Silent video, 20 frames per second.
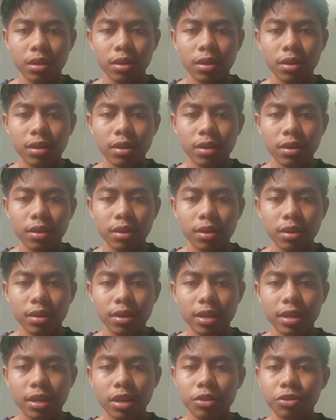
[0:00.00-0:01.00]
An
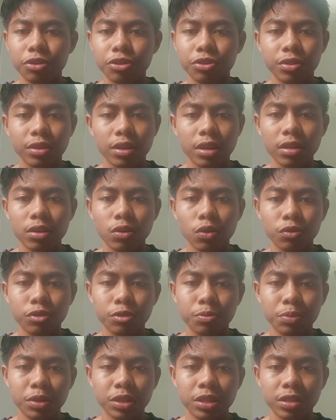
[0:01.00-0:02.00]
understanding of speech
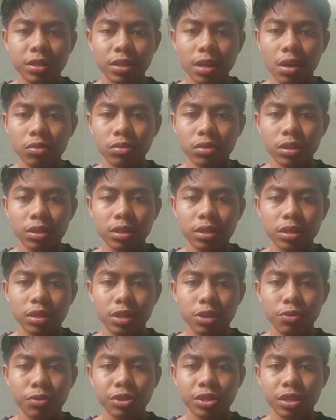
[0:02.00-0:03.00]
sound is critical
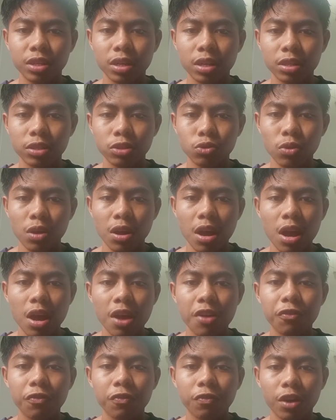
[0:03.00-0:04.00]
to a
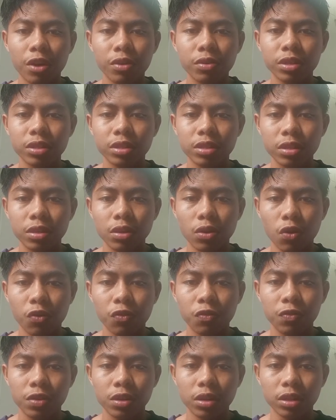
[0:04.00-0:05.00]
variety of fields,
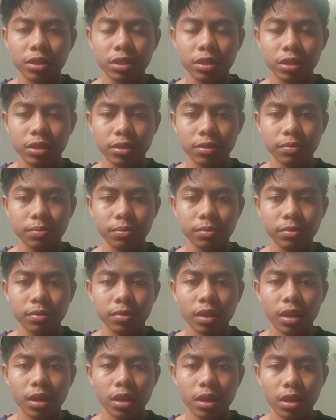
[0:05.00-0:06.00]

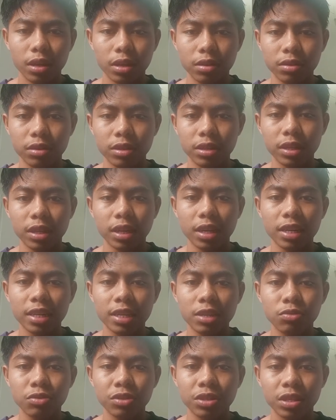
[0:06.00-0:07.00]
including
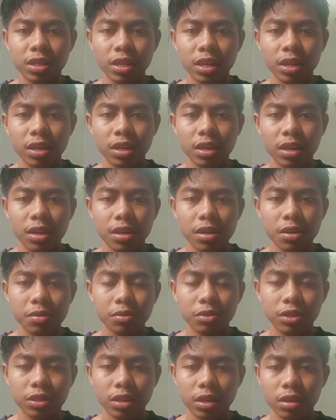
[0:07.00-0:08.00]
linguistics,
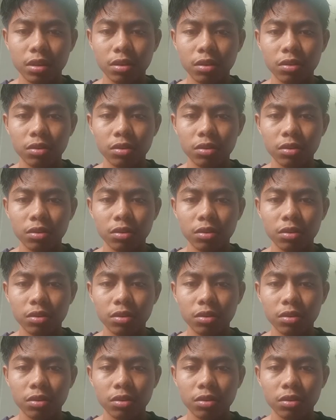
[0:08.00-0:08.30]
psychology,